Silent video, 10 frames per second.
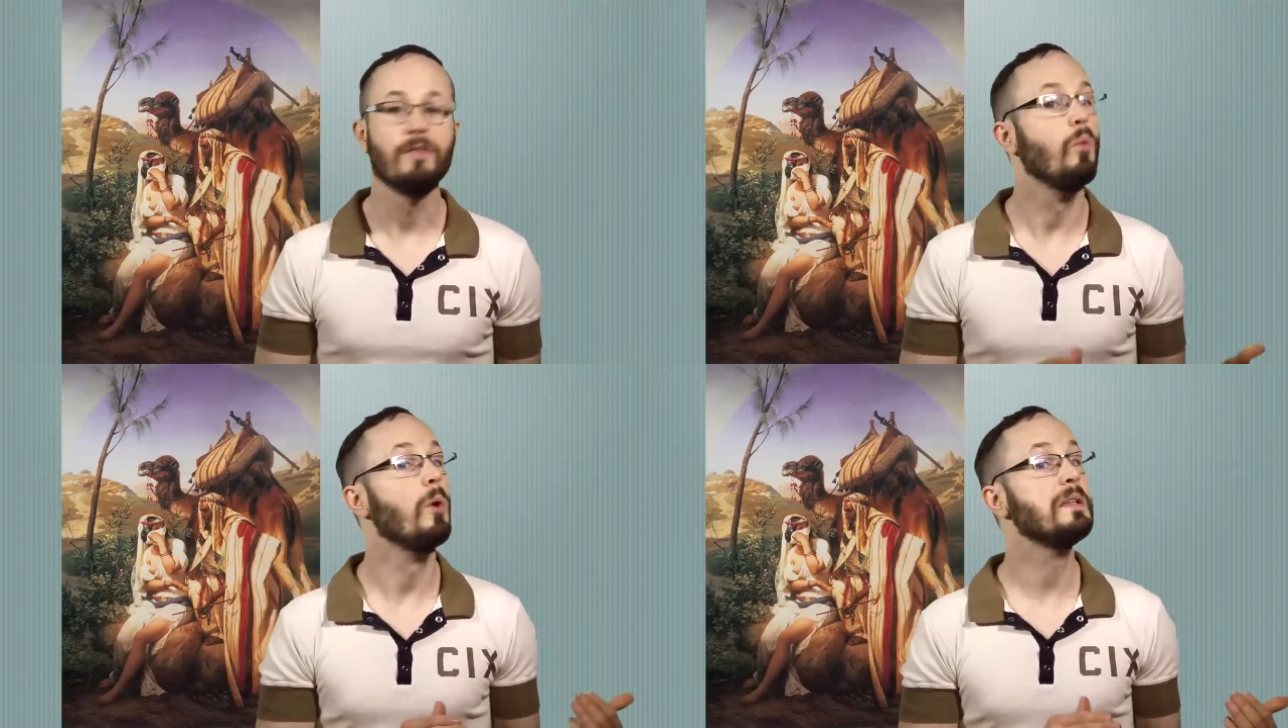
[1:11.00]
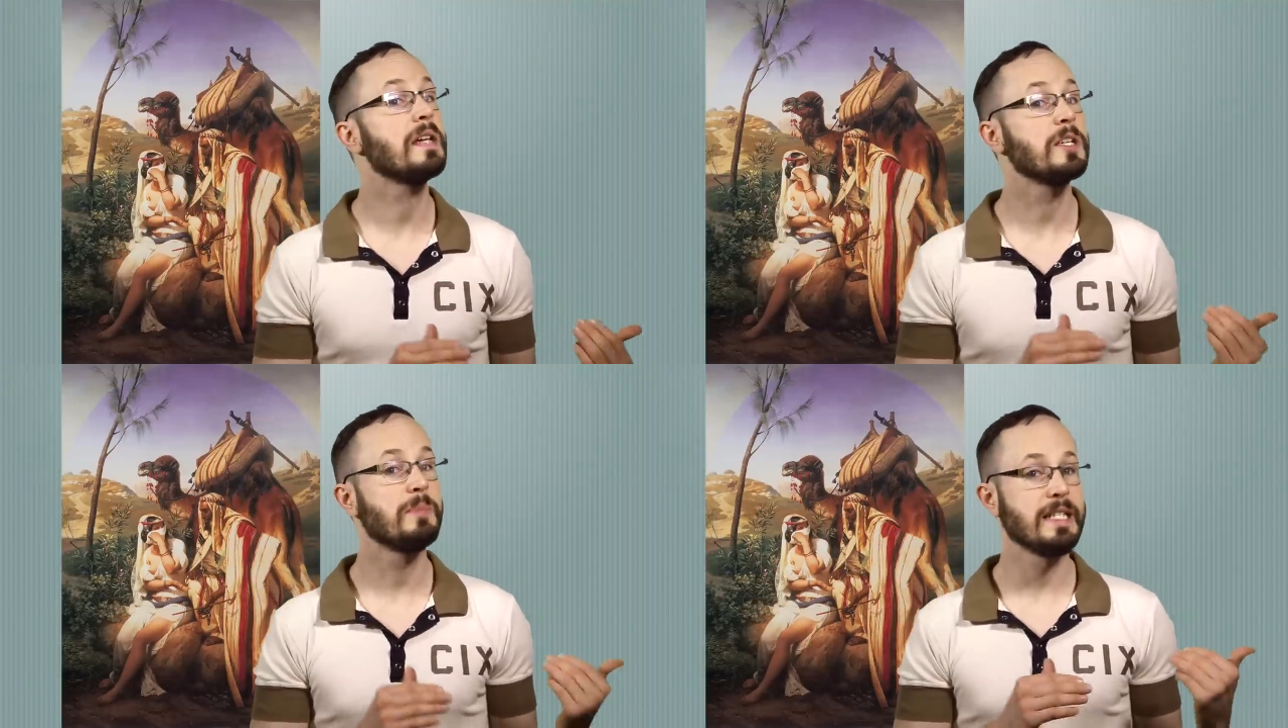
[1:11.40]
If a
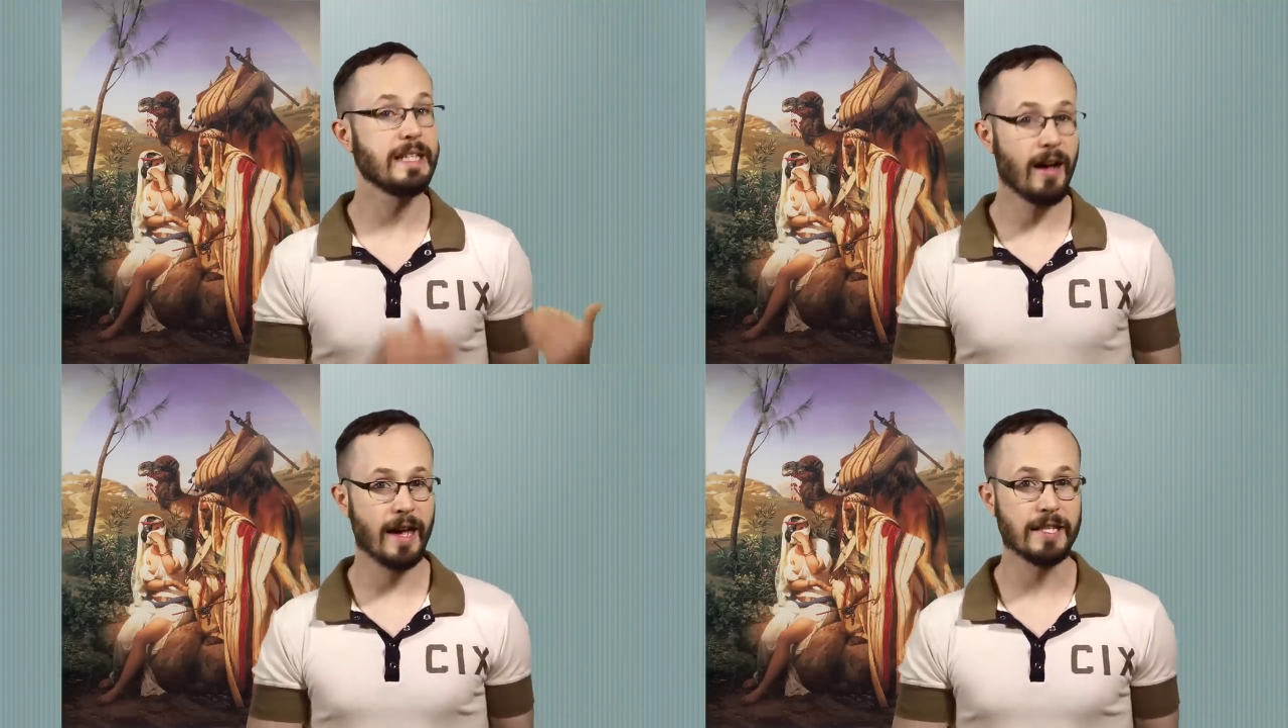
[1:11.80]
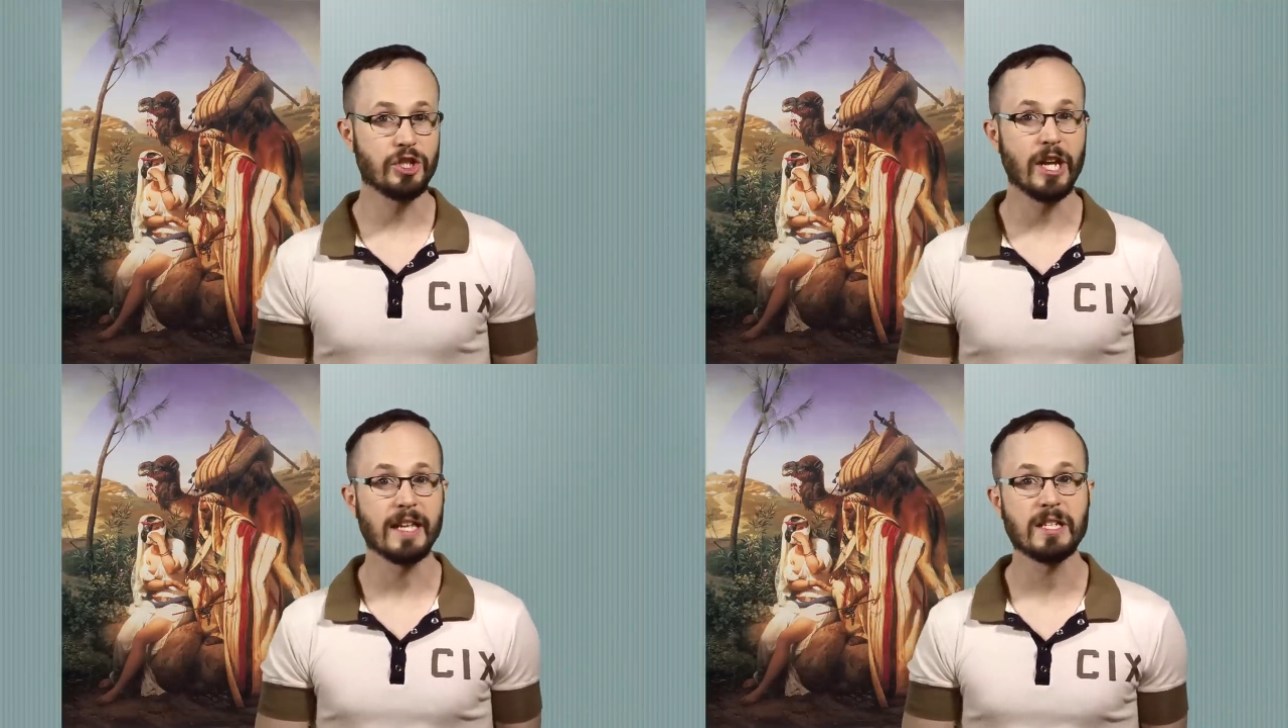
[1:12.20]
woman's husband
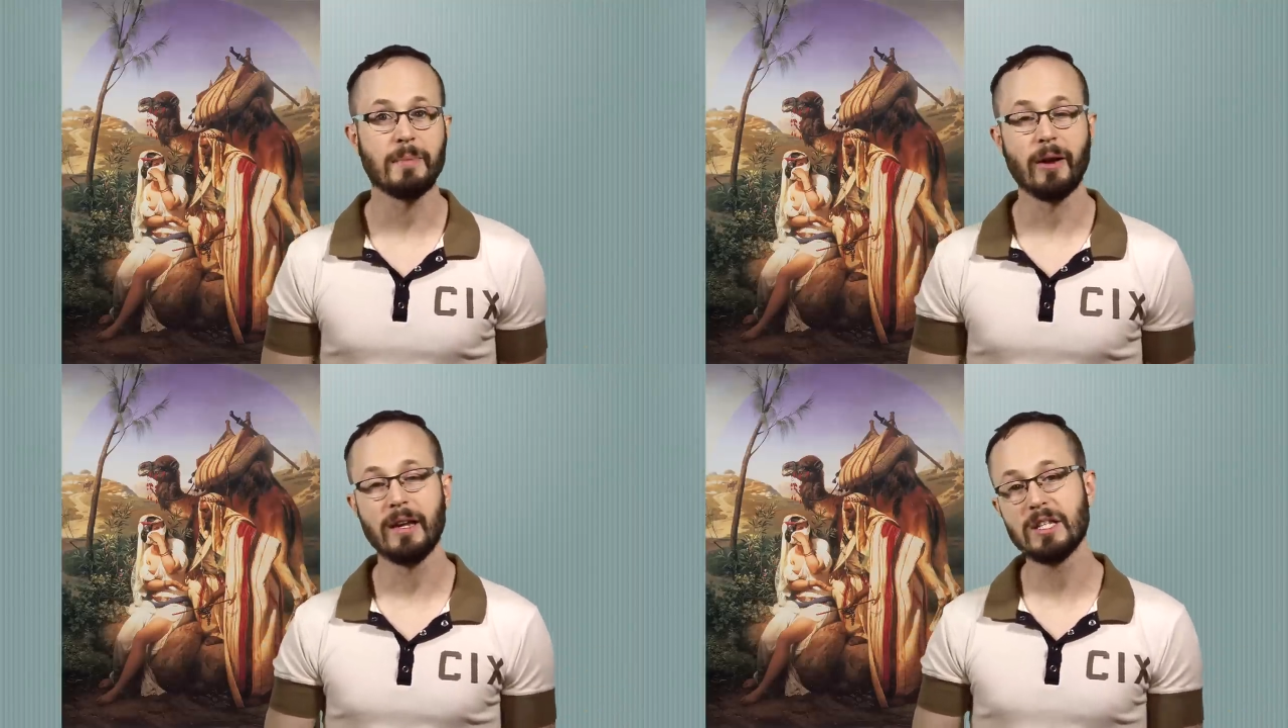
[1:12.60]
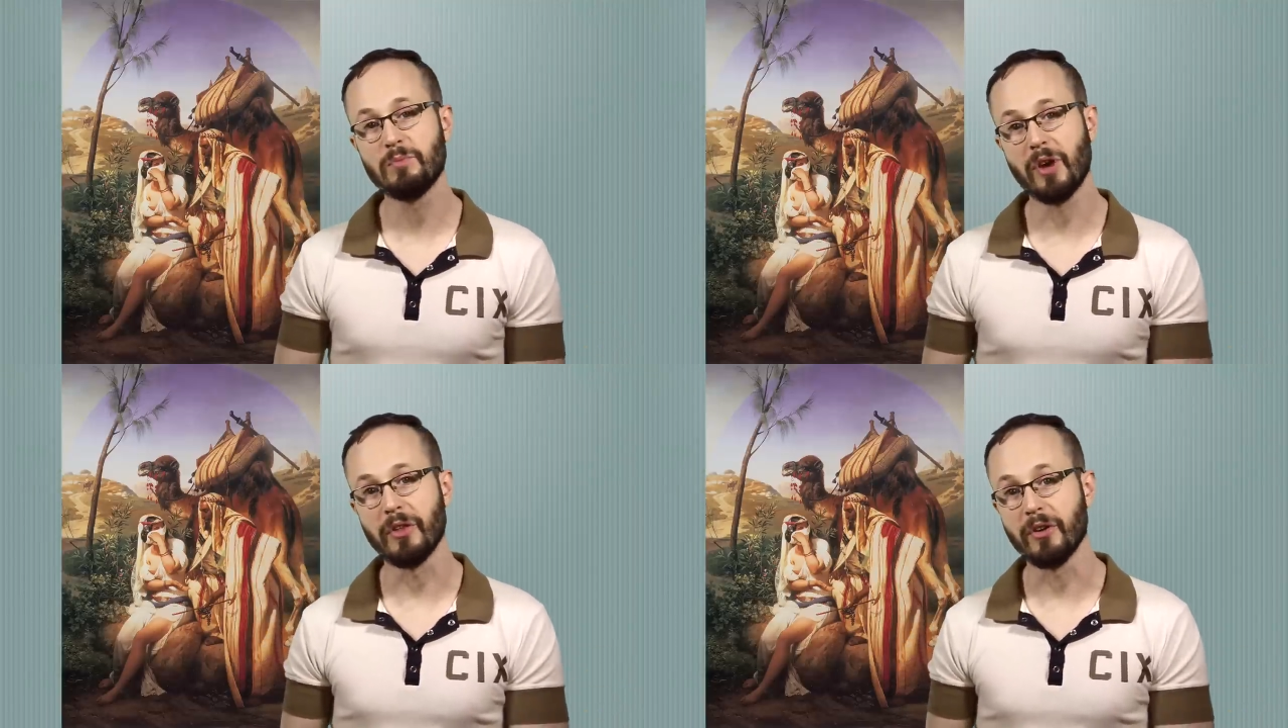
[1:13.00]
dies, she has to marry his
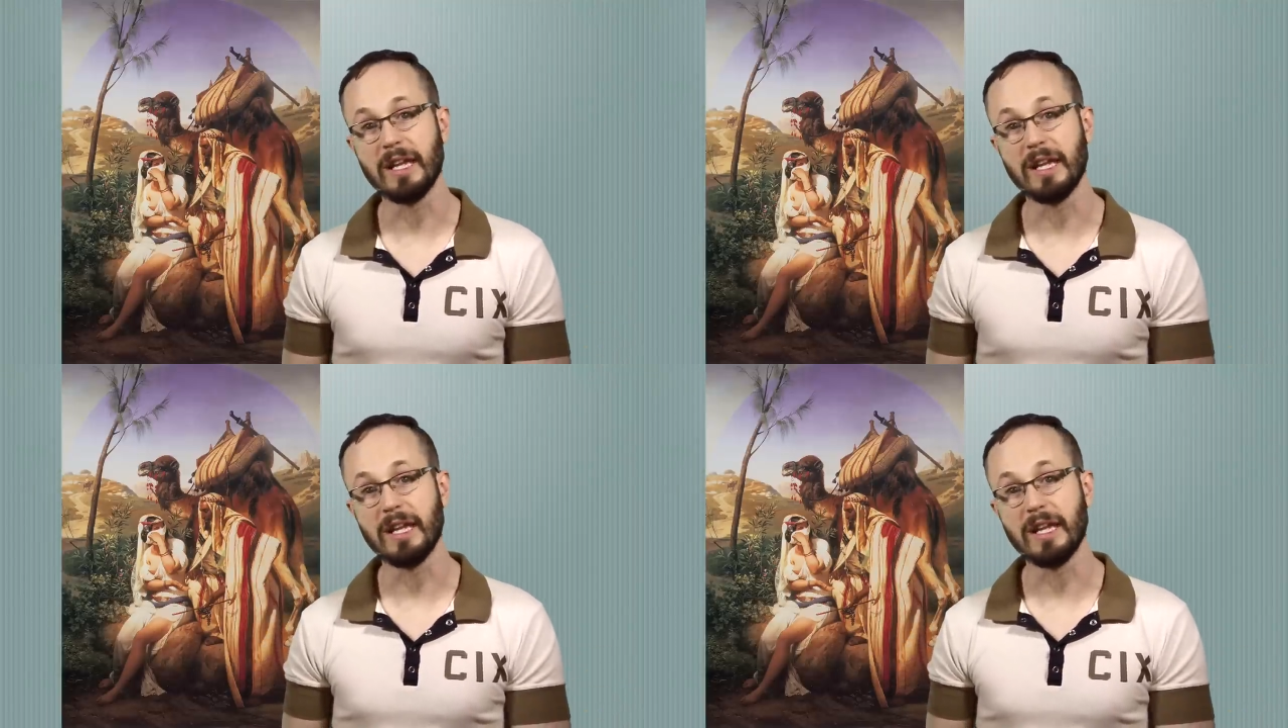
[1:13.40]
brother,